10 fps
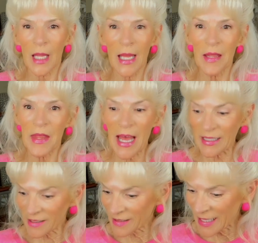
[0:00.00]
And
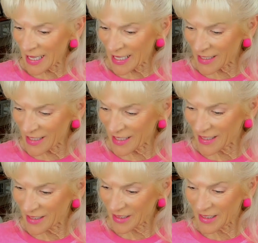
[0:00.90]
that's it.
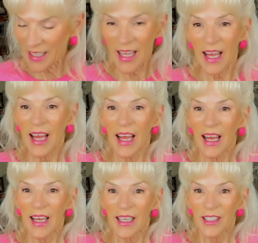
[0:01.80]

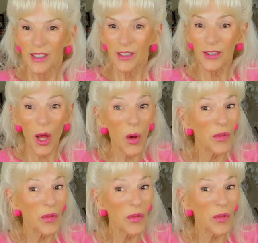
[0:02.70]
So